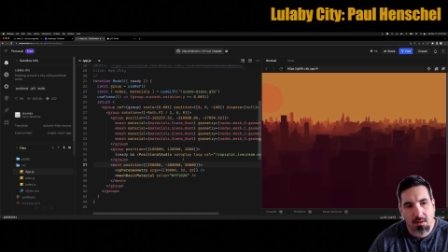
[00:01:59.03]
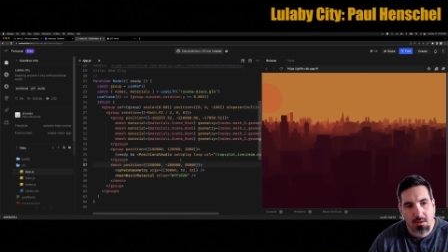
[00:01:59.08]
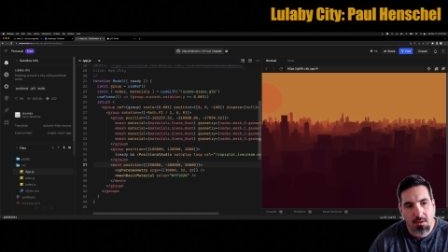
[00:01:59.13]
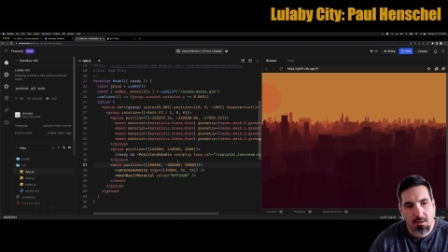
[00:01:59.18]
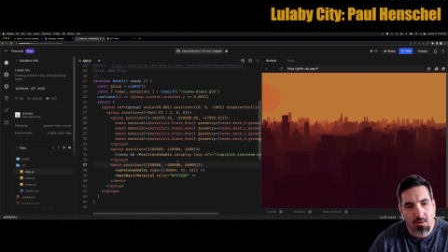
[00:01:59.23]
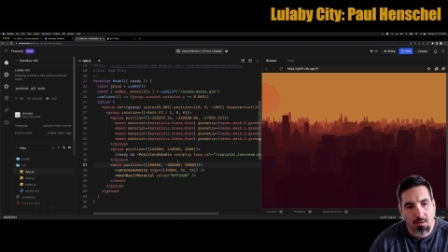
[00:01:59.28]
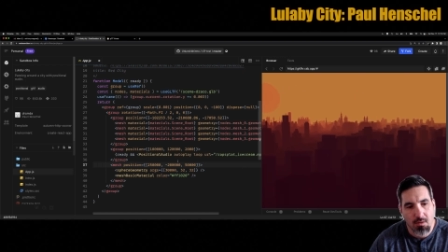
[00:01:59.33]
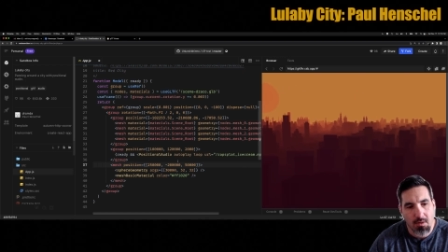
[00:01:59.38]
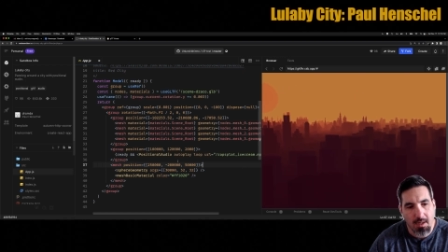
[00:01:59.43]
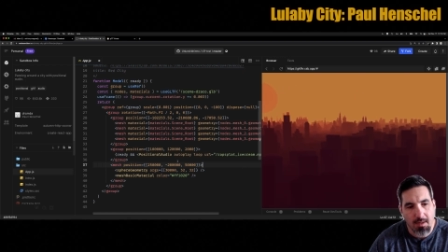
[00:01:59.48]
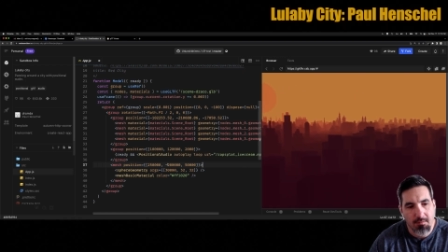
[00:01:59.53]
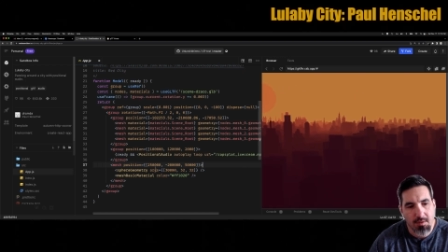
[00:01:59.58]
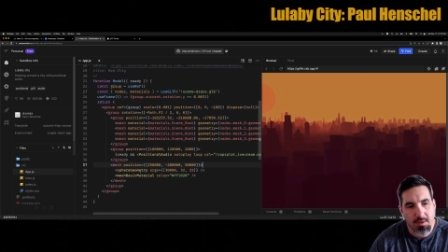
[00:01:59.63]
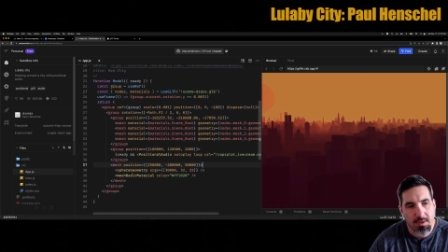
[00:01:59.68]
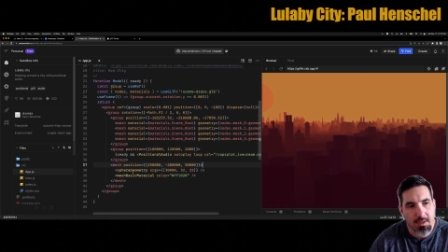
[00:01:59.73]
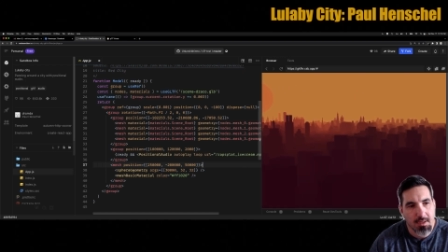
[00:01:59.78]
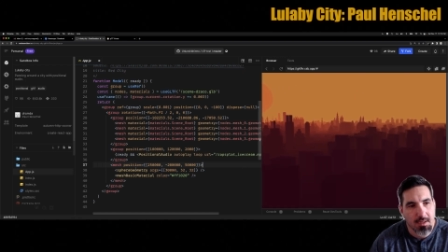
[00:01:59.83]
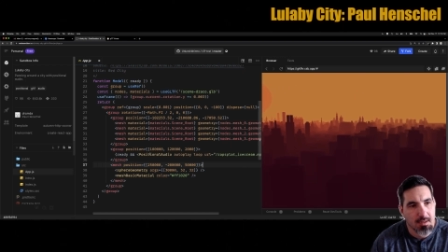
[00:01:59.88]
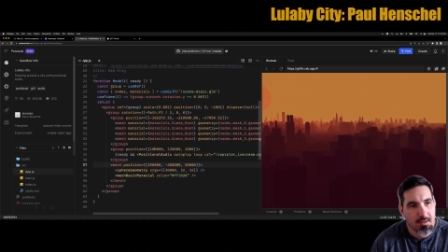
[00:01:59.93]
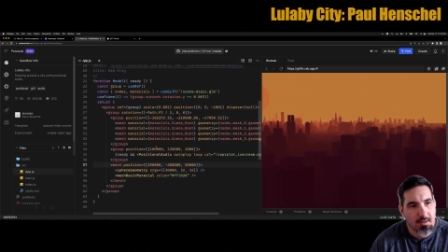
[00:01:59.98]
So
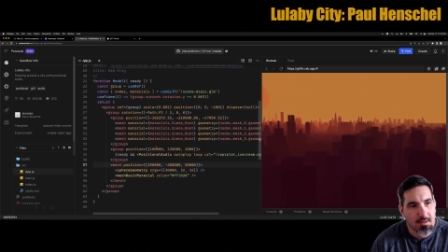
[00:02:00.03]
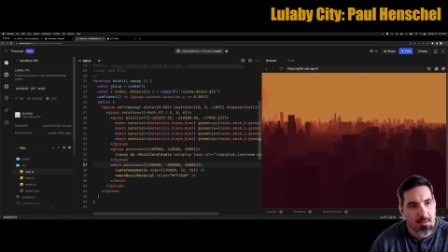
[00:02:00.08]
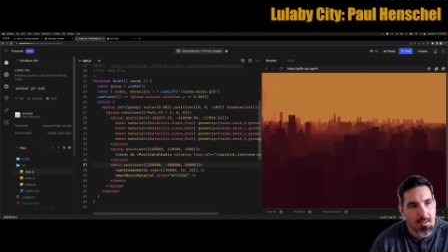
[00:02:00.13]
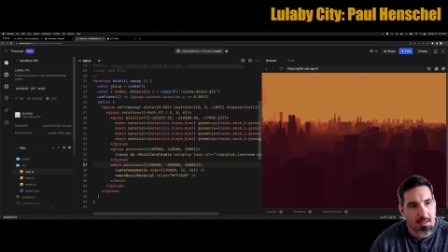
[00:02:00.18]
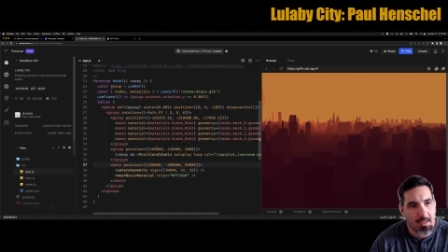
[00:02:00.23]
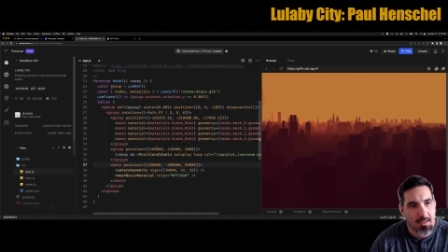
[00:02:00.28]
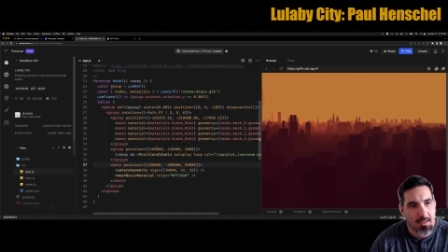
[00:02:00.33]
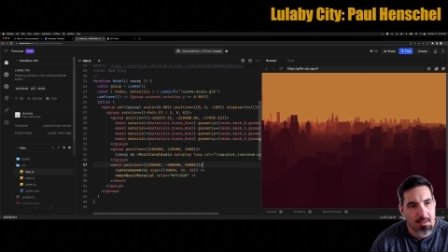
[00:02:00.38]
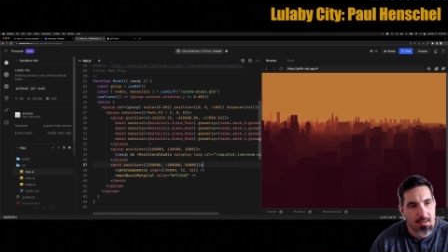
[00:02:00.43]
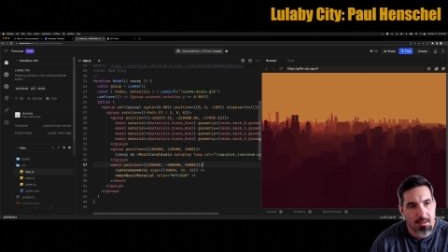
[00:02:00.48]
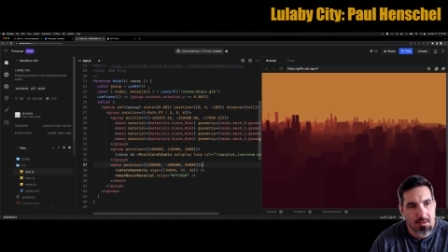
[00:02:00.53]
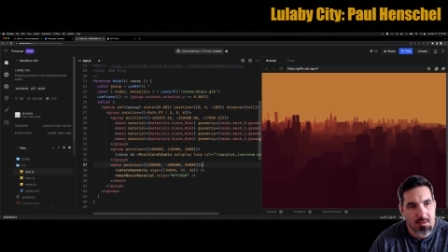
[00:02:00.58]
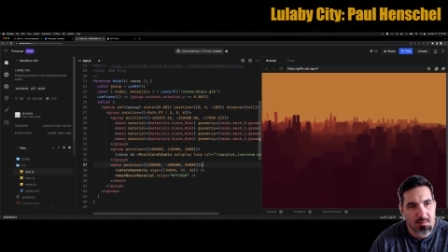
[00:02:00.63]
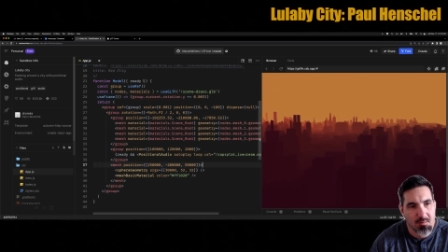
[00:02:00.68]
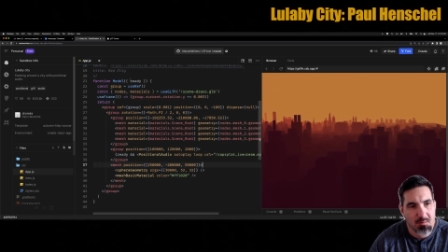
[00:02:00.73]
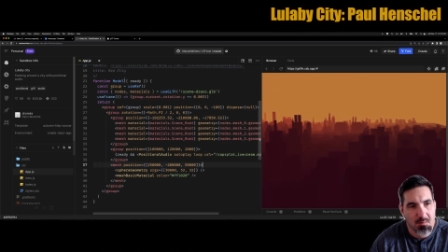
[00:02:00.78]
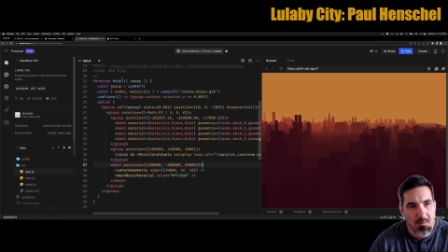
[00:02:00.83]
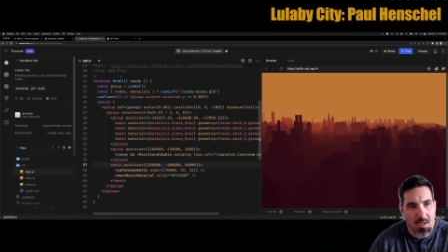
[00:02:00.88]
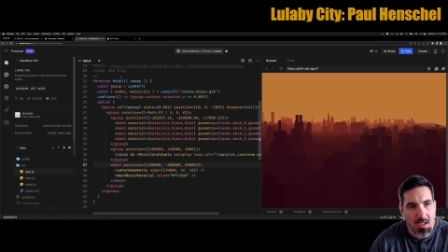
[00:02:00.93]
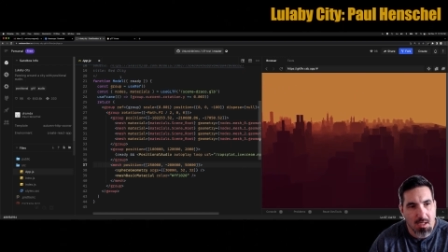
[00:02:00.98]
everything inside this
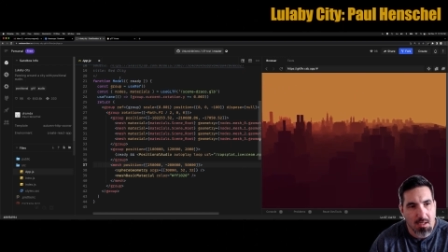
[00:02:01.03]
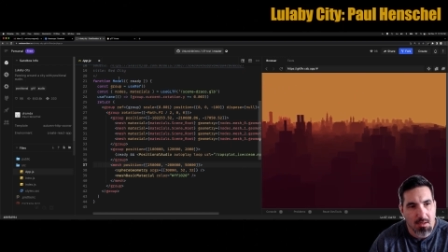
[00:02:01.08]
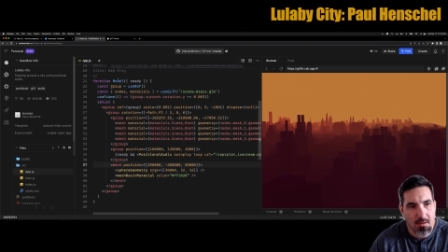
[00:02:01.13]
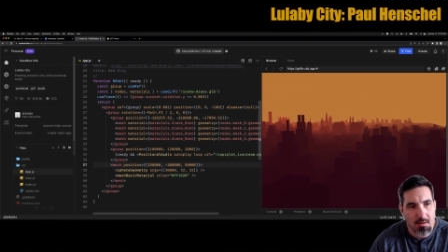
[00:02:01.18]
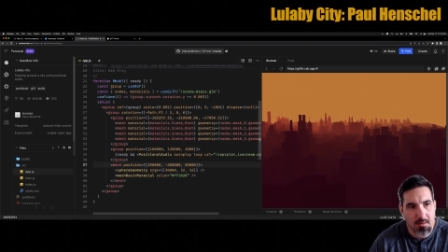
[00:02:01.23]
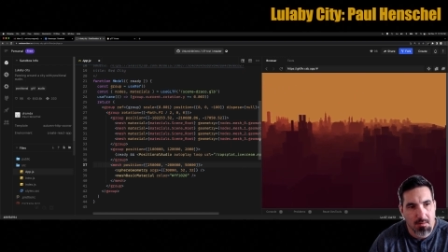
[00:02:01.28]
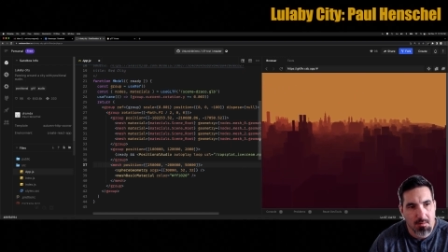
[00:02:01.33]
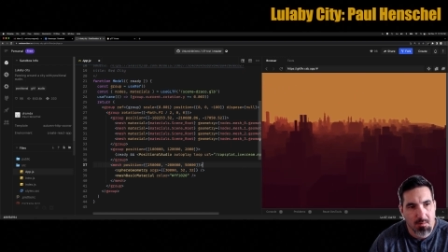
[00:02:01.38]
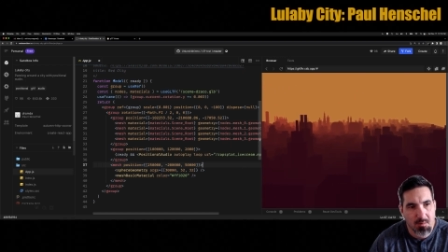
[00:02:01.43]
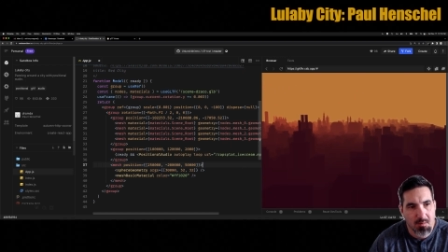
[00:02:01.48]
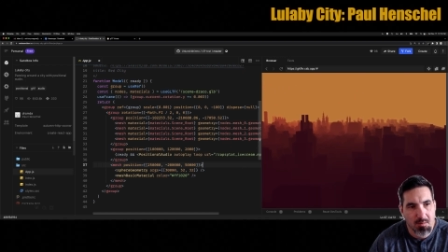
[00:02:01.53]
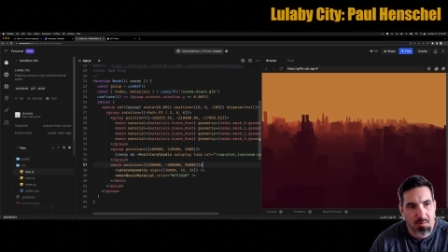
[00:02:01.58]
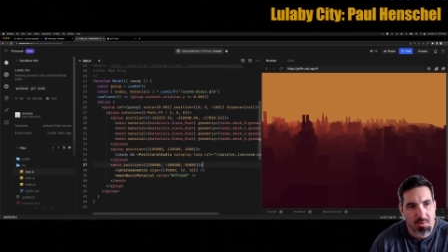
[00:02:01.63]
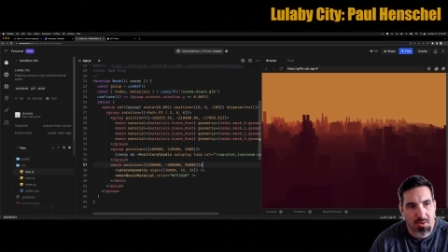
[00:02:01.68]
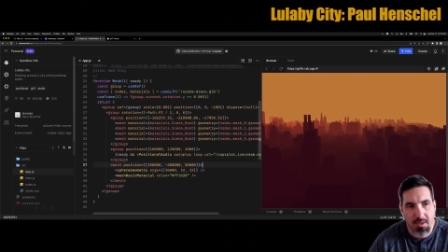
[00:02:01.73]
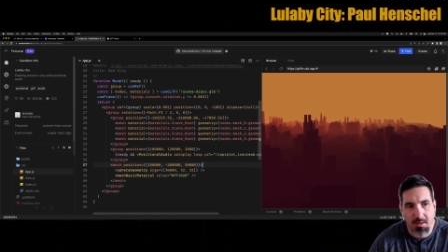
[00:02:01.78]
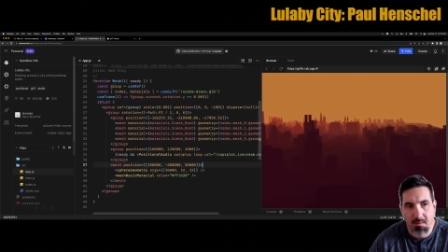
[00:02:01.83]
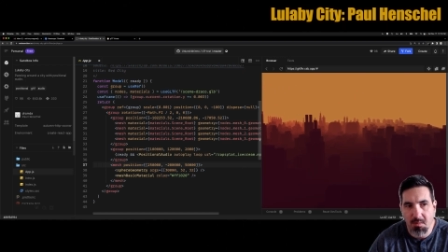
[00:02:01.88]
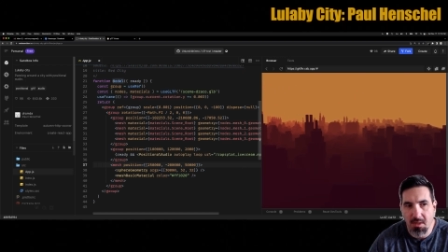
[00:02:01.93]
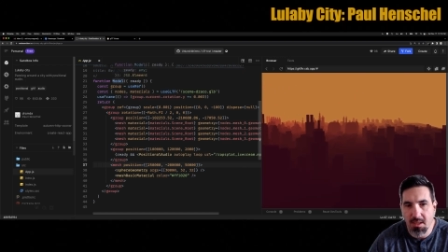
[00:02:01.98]
model
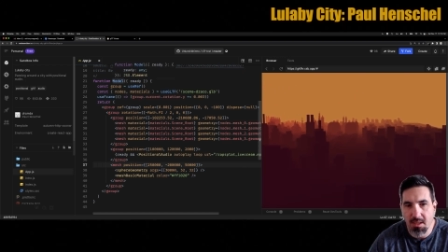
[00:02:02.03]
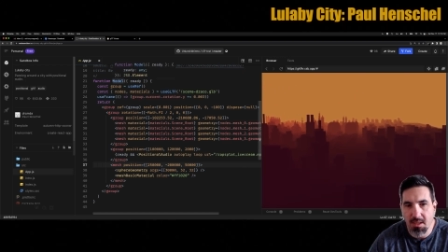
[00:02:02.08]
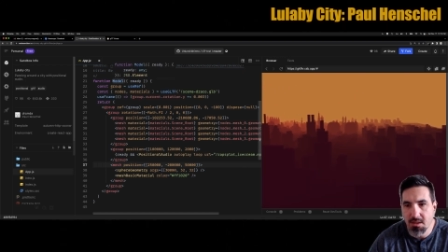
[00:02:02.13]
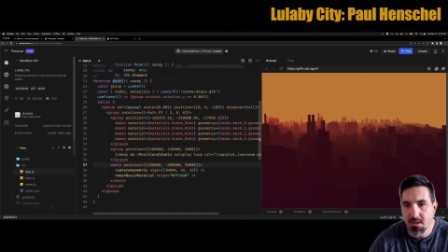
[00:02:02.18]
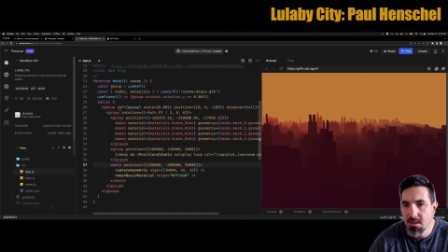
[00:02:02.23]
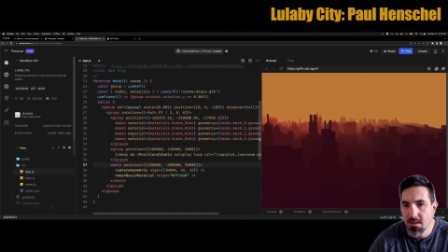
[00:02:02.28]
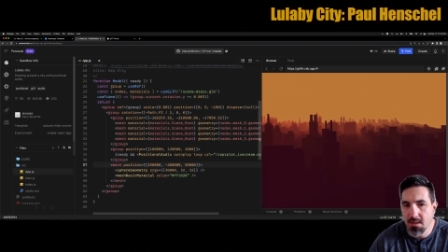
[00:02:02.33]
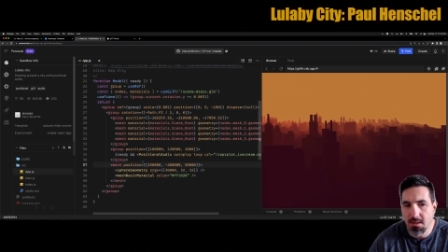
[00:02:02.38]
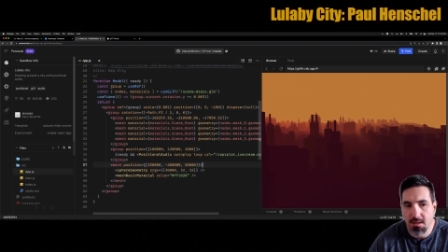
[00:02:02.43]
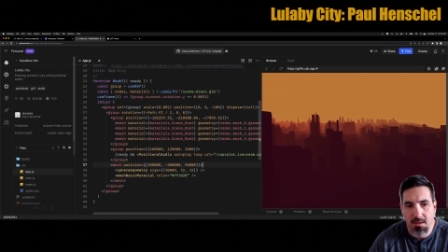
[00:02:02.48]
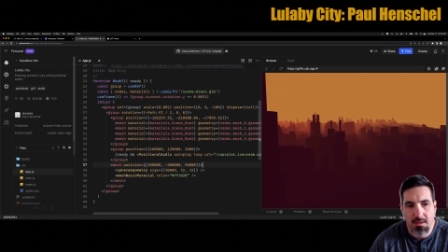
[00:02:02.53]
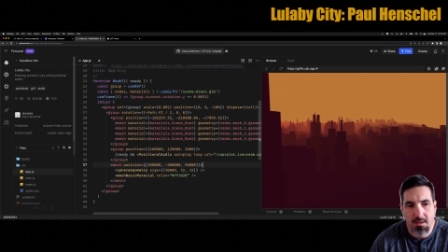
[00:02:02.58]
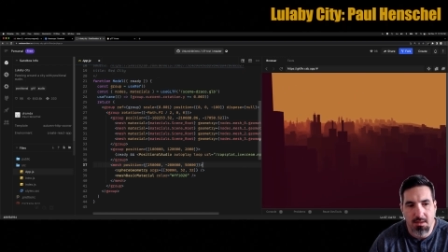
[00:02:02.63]
pretty much is